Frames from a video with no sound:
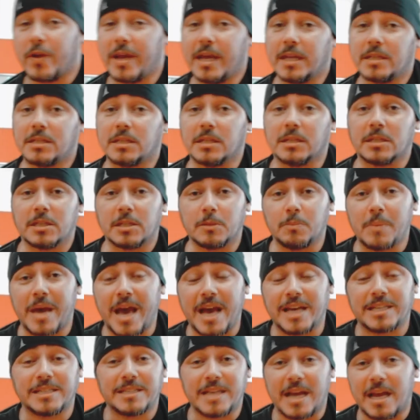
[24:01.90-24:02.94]
forget to
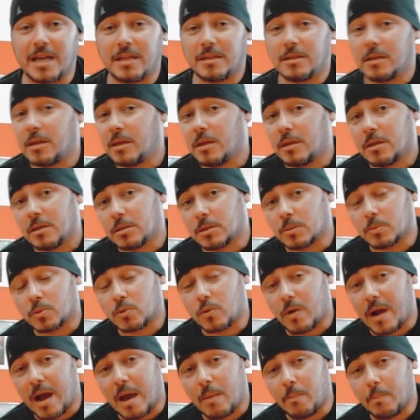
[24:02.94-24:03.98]
smash that
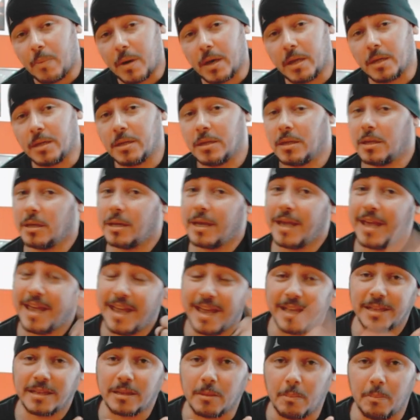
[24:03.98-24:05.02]
subscribe button,
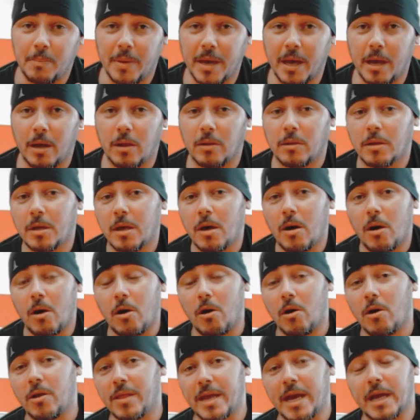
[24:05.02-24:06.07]
hit the bell,
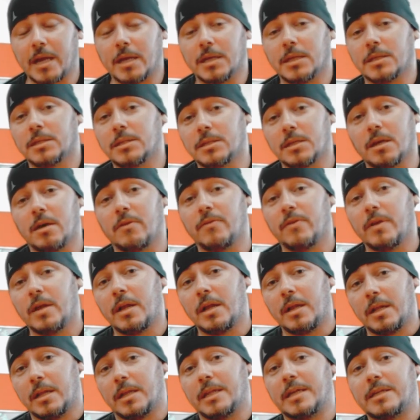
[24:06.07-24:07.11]
all that good stuff.
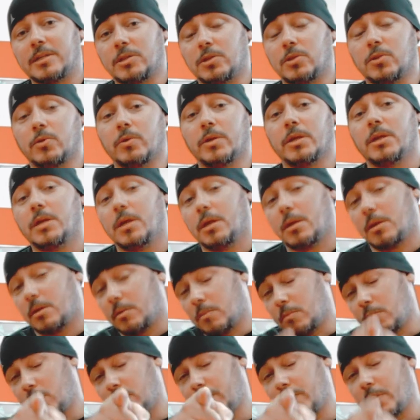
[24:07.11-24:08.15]
Let's do it.
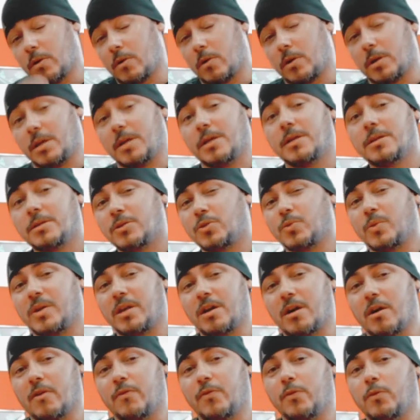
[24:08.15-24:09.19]
Moving on, Street
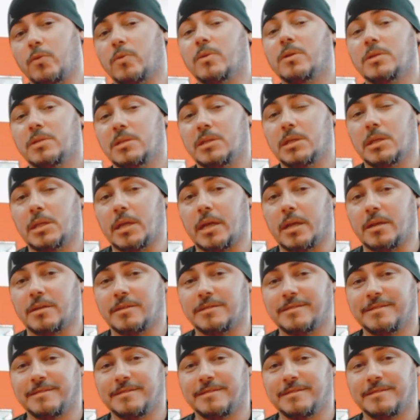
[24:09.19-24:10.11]
Kung Fu. See you later.